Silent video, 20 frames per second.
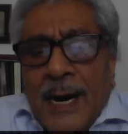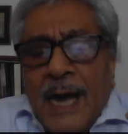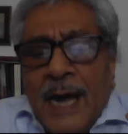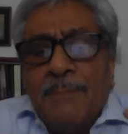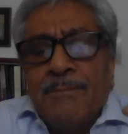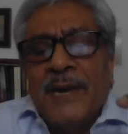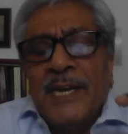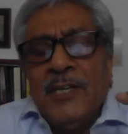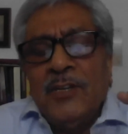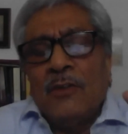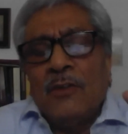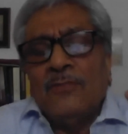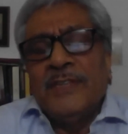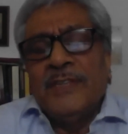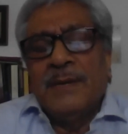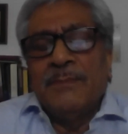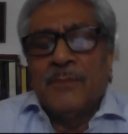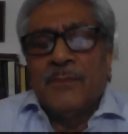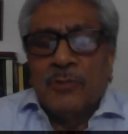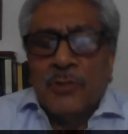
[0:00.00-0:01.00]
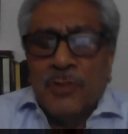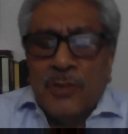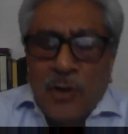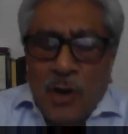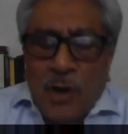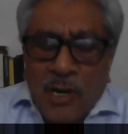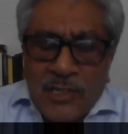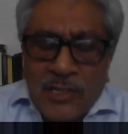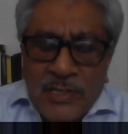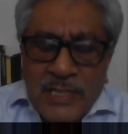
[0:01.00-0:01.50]
And many of them could
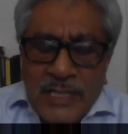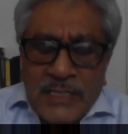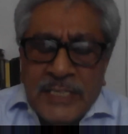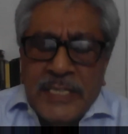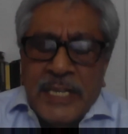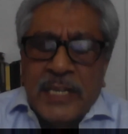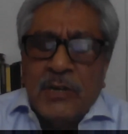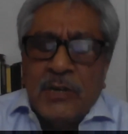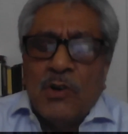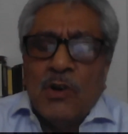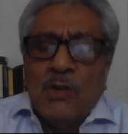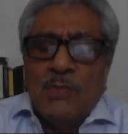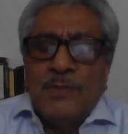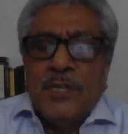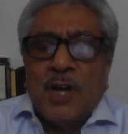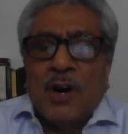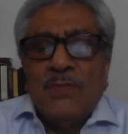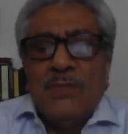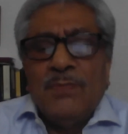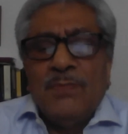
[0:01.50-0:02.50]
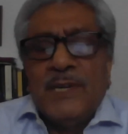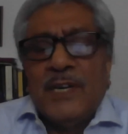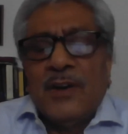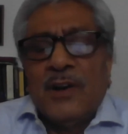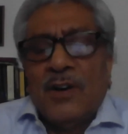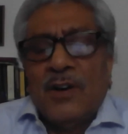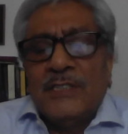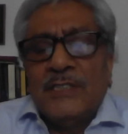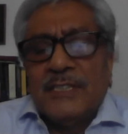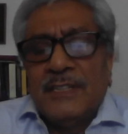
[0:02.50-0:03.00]
not reach their hometown
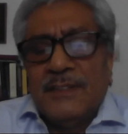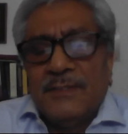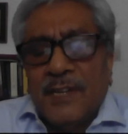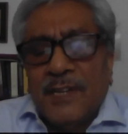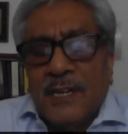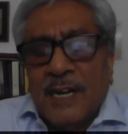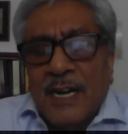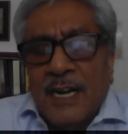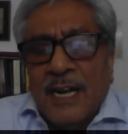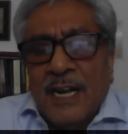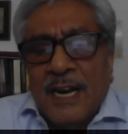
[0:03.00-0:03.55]
because there were